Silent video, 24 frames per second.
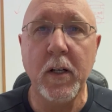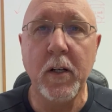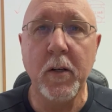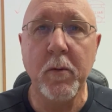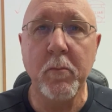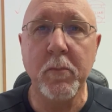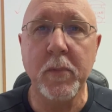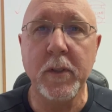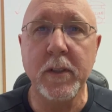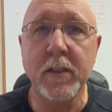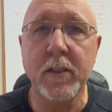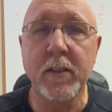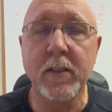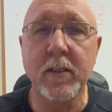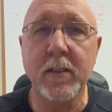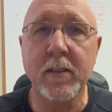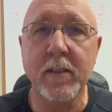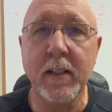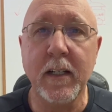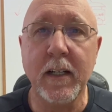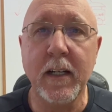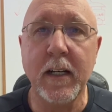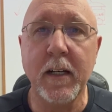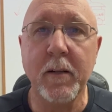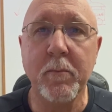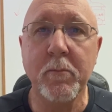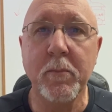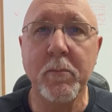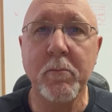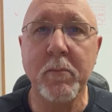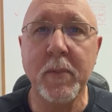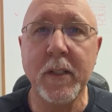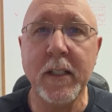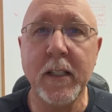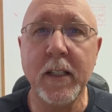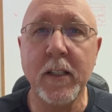but stop
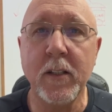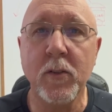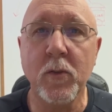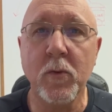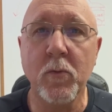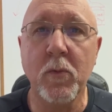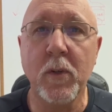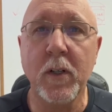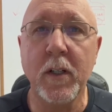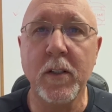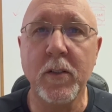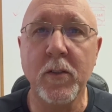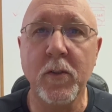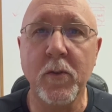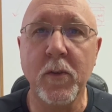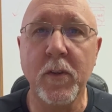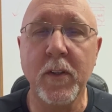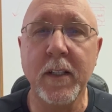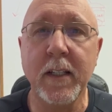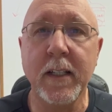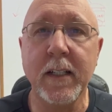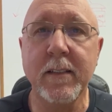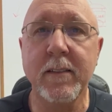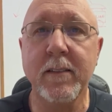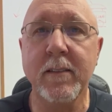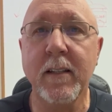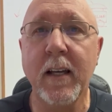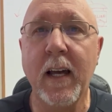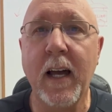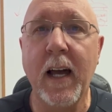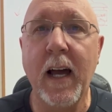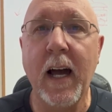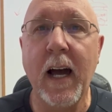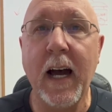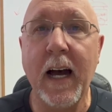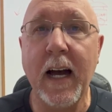being the one who thinks,
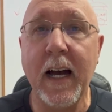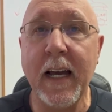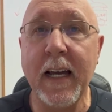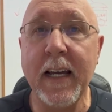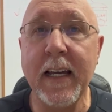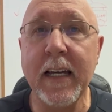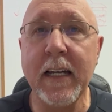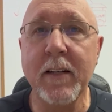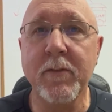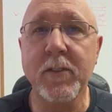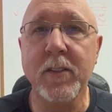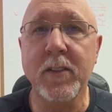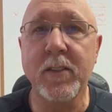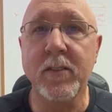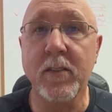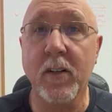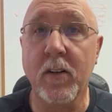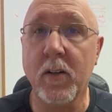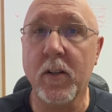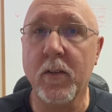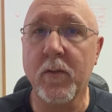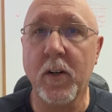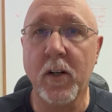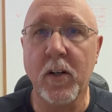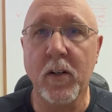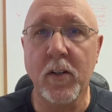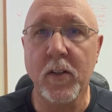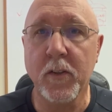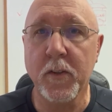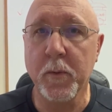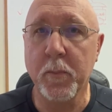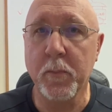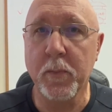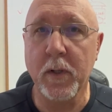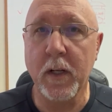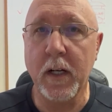"I have to solve all
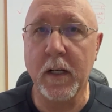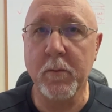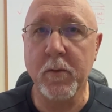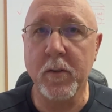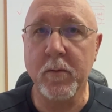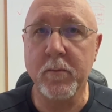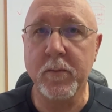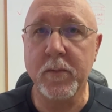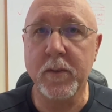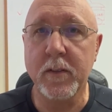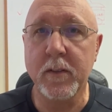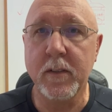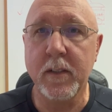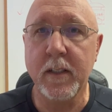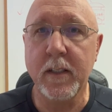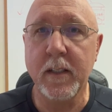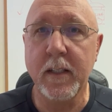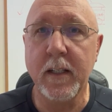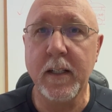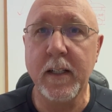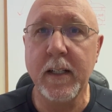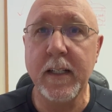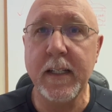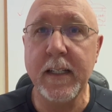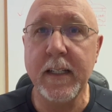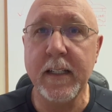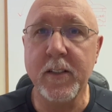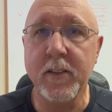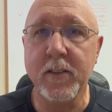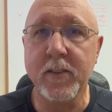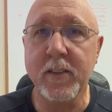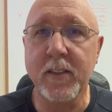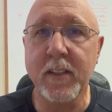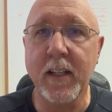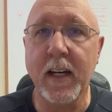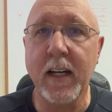the problems." It
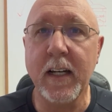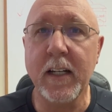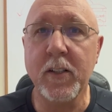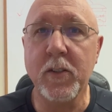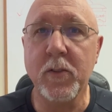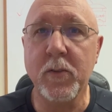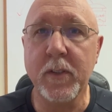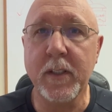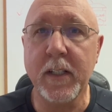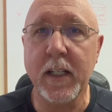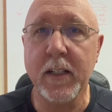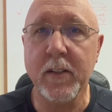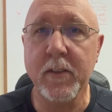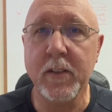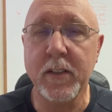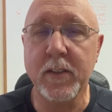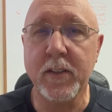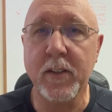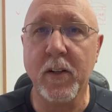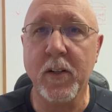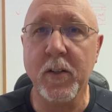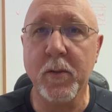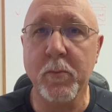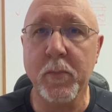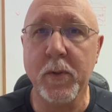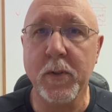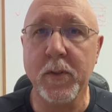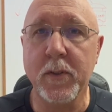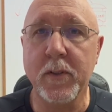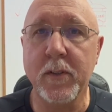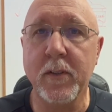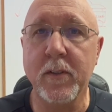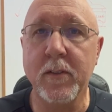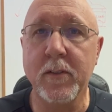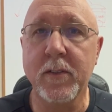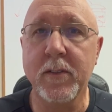is God who carries our
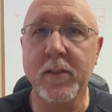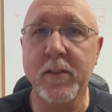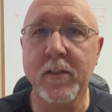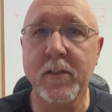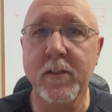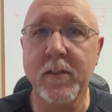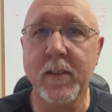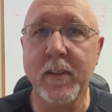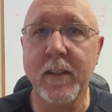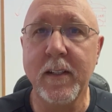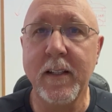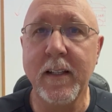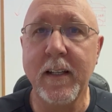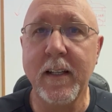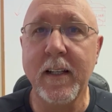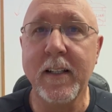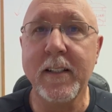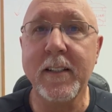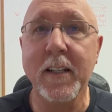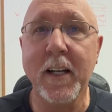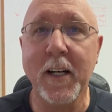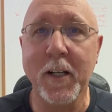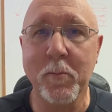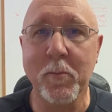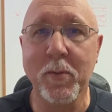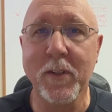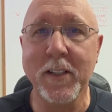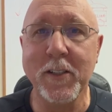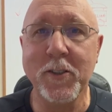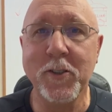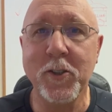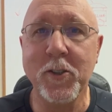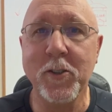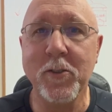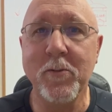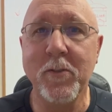burdens. God
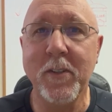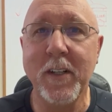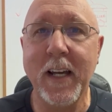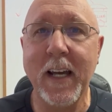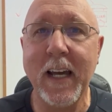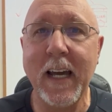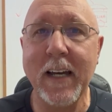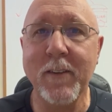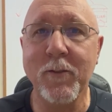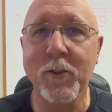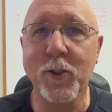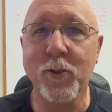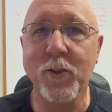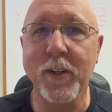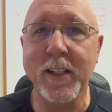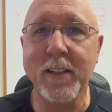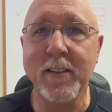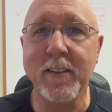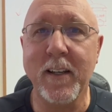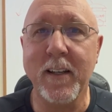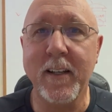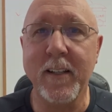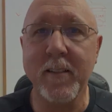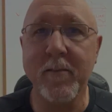bless you. Have a great day.